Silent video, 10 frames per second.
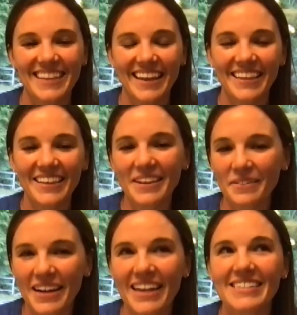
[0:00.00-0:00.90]
I think they
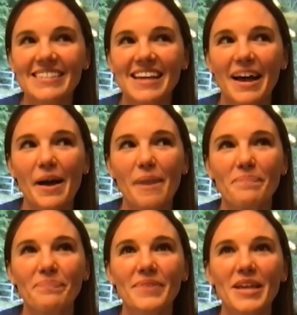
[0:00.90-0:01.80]
raised
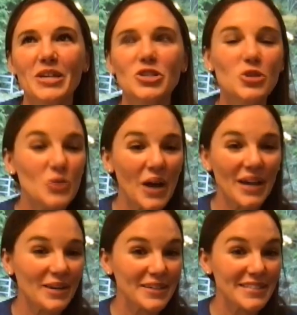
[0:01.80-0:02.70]
um,
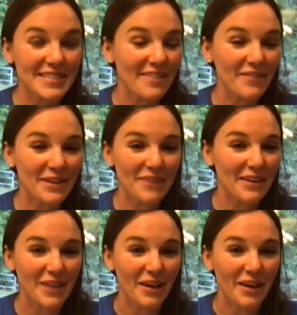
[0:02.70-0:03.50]
$275.